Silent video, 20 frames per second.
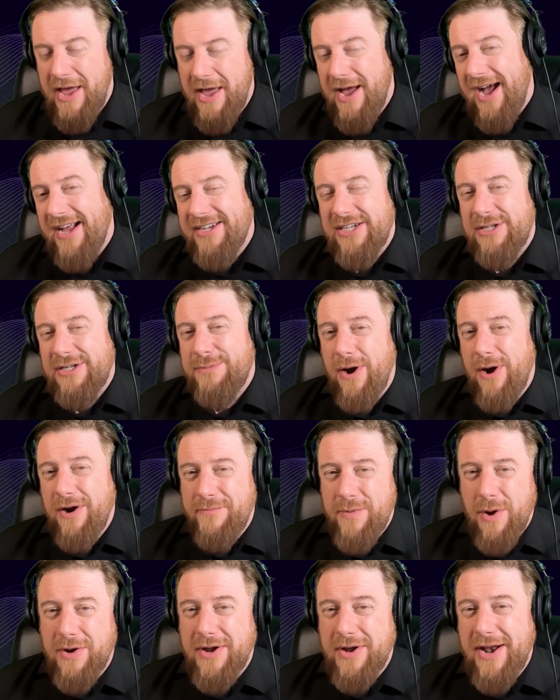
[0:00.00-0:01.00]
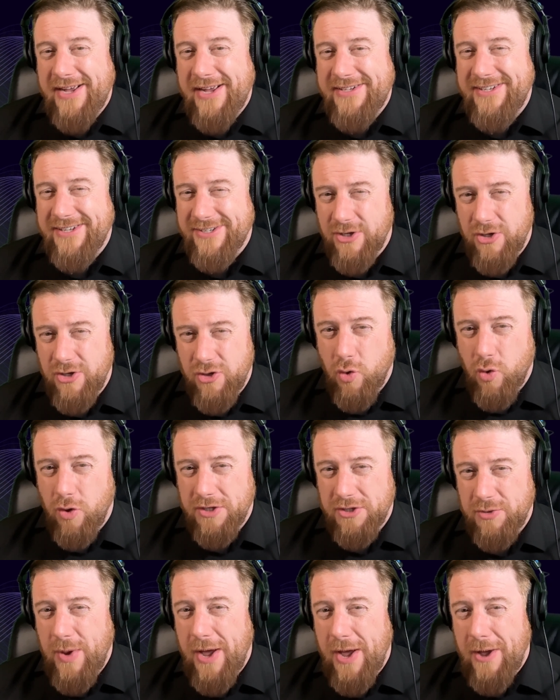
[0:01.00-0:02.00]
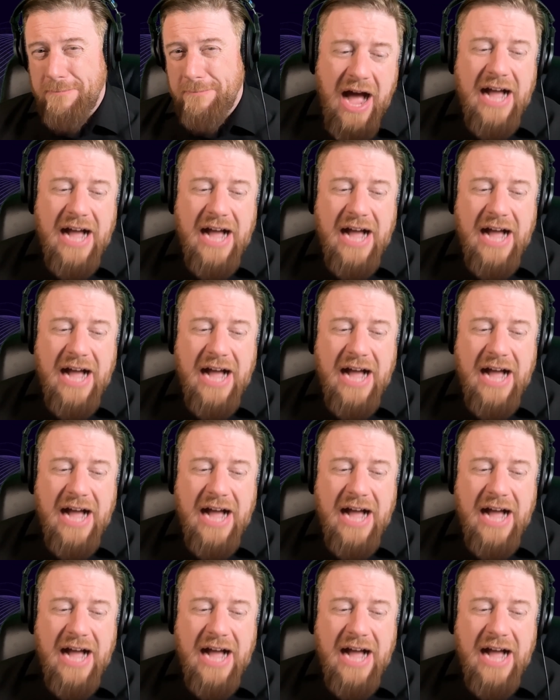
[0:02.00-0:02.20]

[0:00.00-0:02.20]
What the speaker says: That's just part of broken access control as well.